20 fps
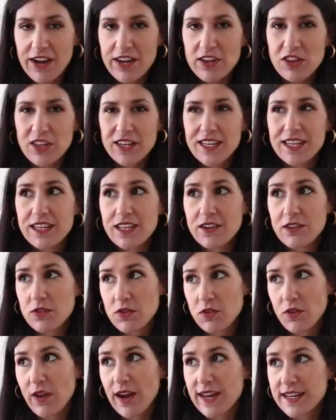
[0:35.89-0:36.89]
I actually
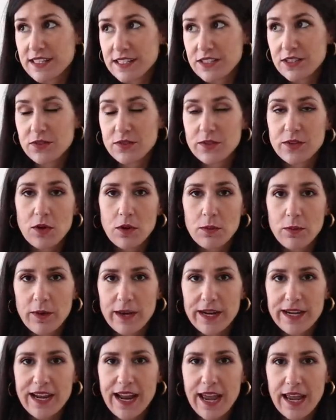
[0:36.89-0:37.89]
tried to
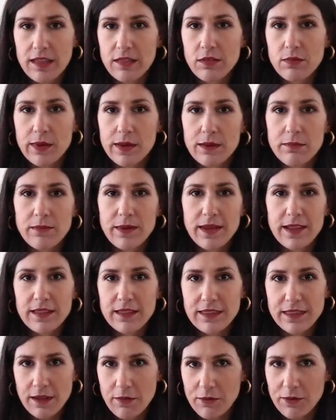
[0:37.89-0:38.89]
incorporate an eighth one,
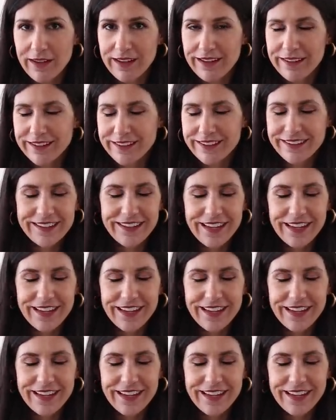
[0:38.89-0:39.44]
but they were